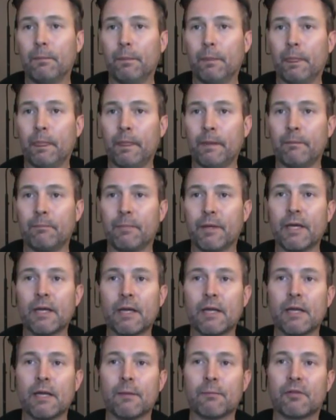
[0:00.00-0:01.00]

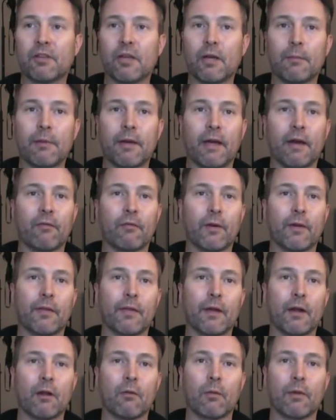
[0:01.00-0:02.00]
being an EMT, I'm halfway
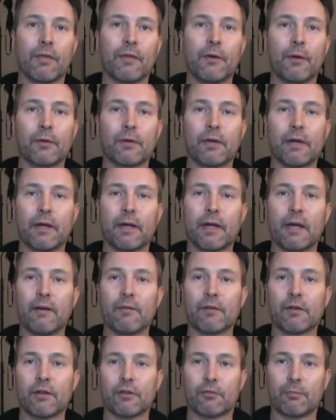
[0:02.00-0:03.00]
there with no debt and
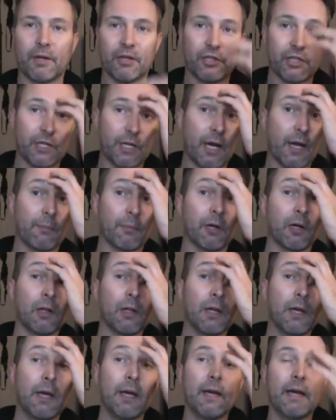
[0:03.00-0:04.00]
haven't touched my GI
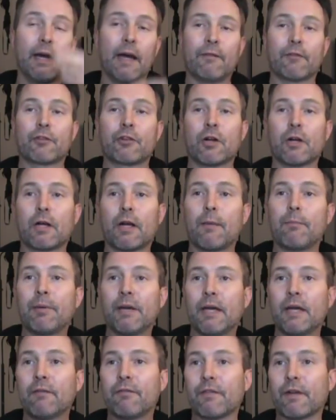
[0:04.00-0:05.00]
Bill. Have a truck I
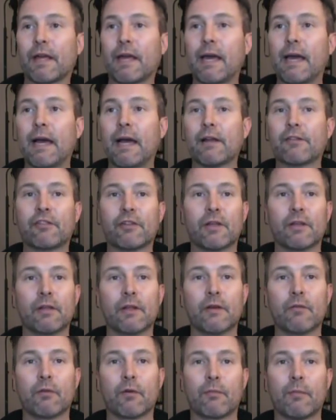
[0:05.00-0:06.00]
paid for cash and
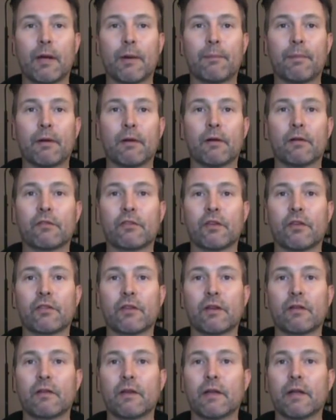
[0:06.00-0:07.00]
live with my parents as
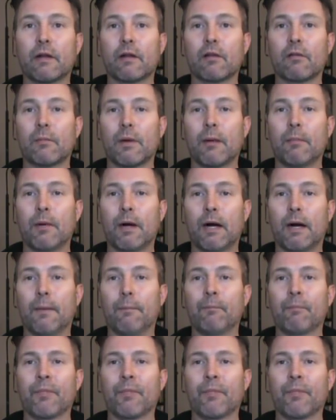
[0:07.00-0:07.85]
I take care of my mom.